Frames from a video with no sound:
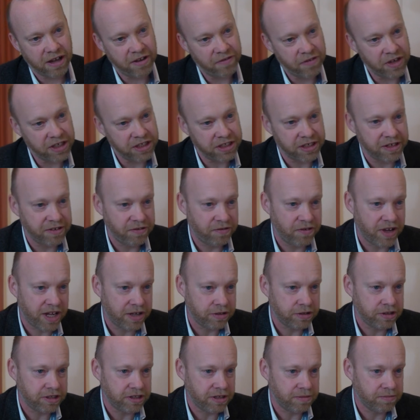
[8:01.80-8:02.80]
I eventually
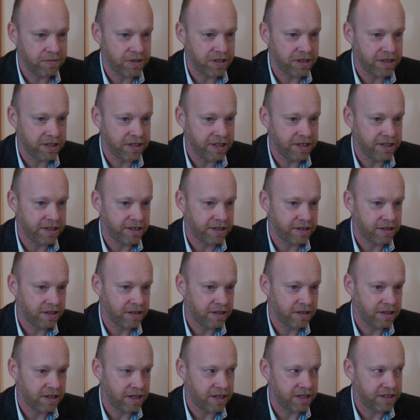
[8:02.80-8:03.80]
found somebody
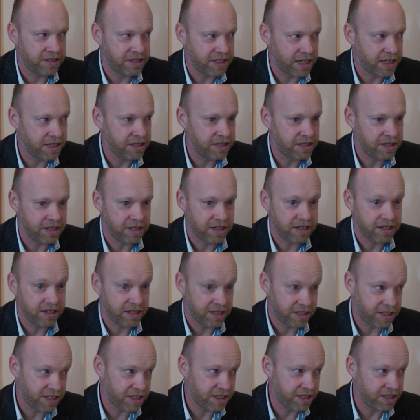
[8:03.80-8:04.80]
and a centre
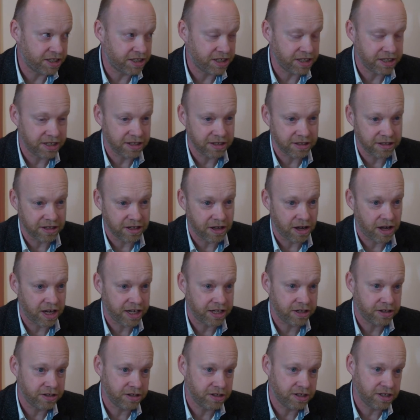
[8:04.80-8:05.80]
and a teaching that
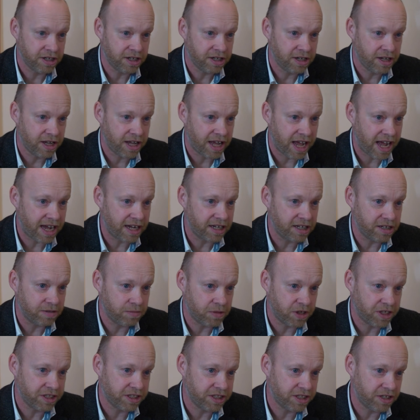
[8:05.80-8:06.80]
I could
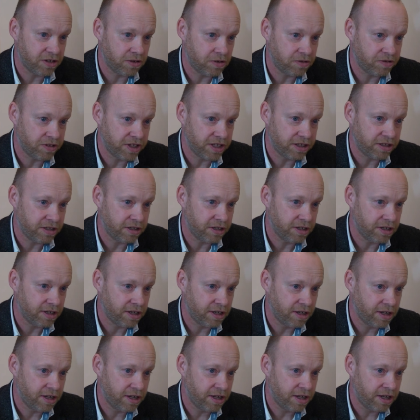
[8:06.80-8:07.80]
anchor myself in,
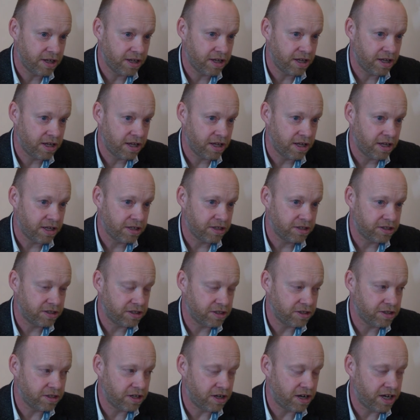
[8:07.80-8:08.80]

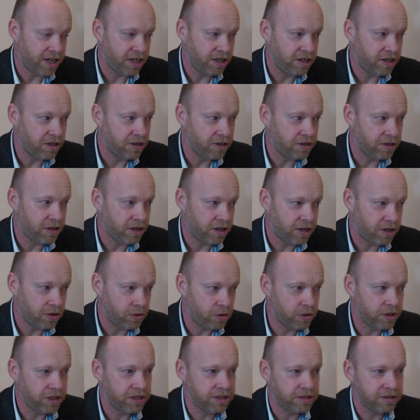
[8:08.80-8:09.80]
so that I knew
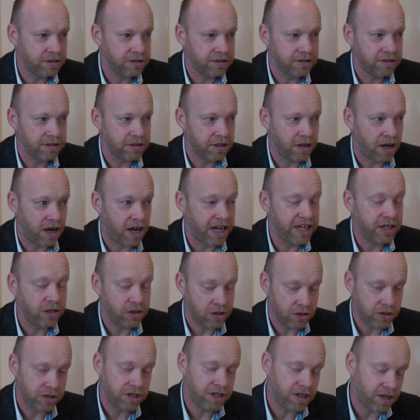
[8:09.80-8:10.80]
that I
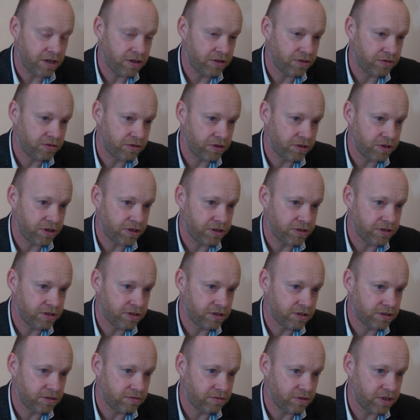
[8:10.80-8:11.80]
could go through
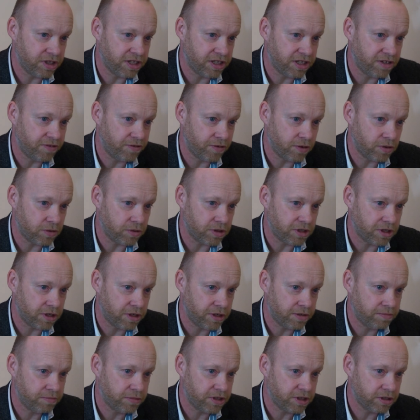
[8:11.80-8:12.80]
those really difficult
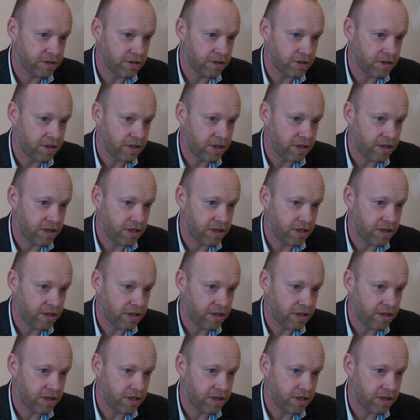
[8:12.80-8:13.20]
times.